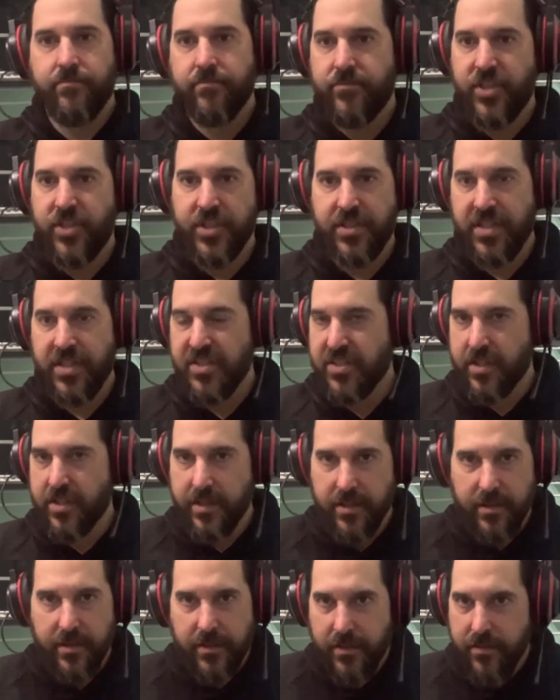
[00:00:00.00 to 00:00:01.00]
just as
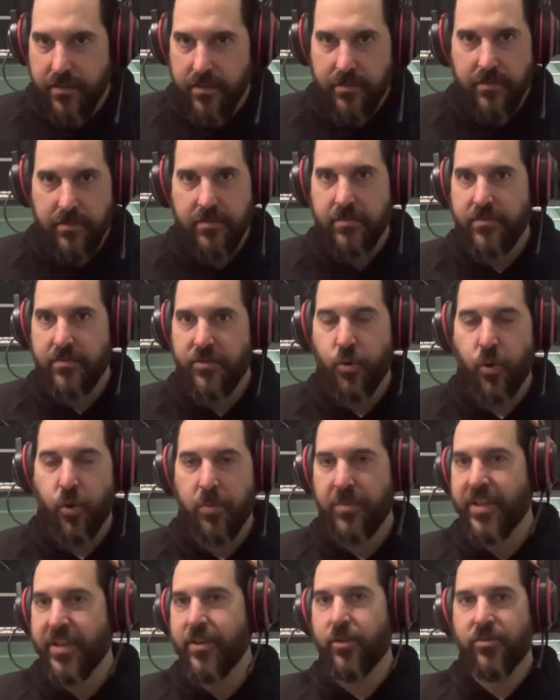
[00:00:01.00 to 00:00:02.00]
a
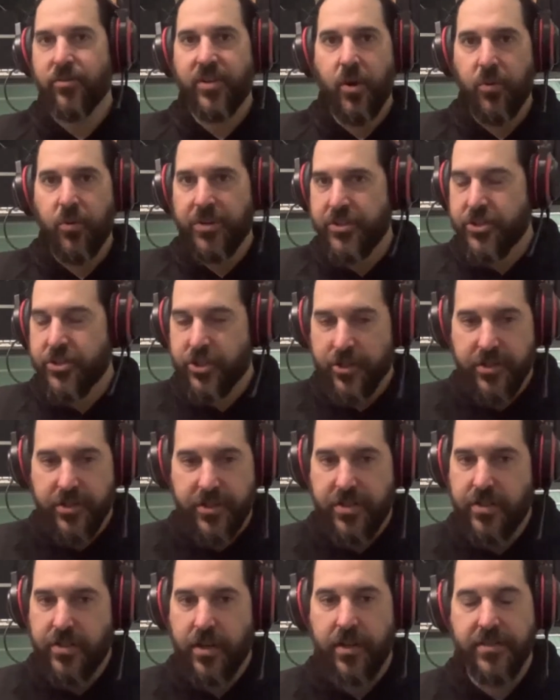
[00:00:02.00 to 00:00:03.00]
norm, going to
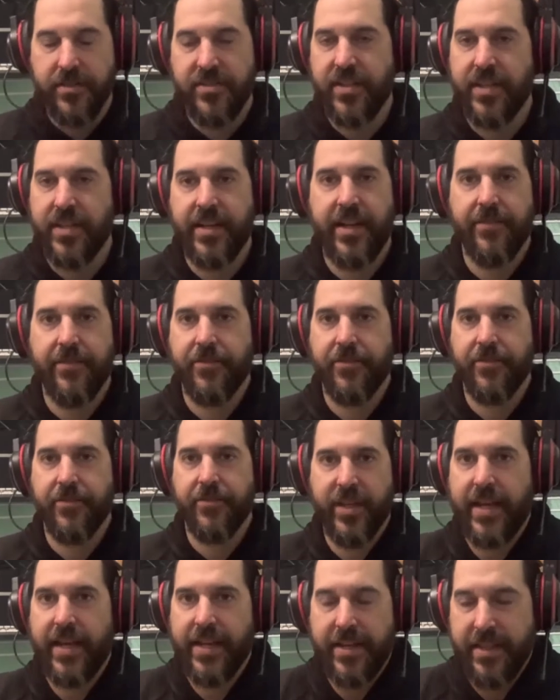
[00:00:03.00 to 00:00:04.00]
church on Sunday every
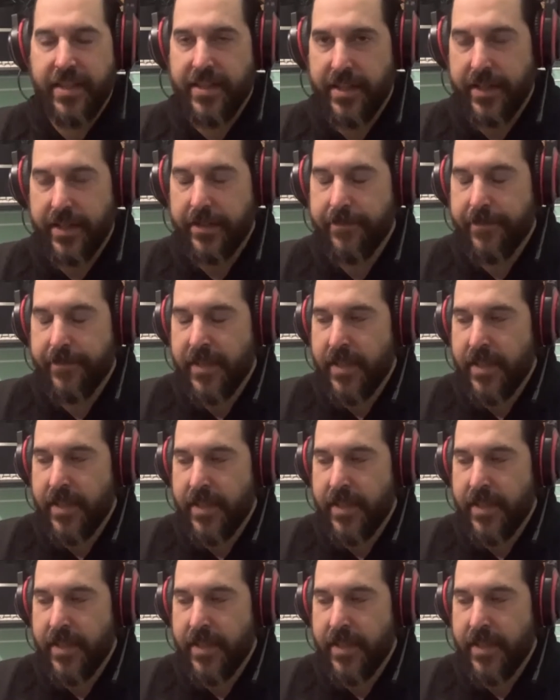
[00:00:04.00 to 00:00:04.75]
week kind of thing.